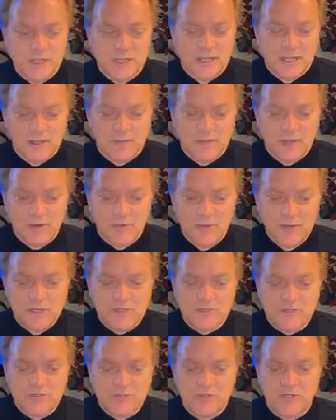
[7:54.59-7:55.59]
and then we
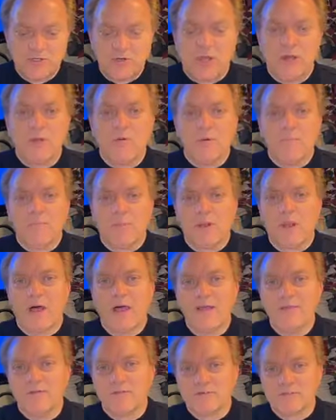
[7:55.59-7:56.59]
try to
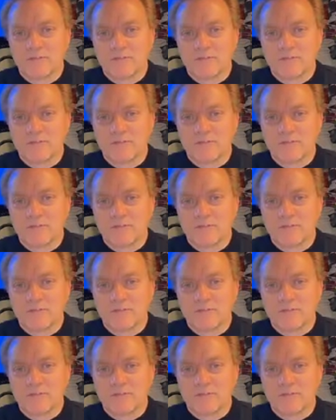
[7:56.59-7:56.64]
apply those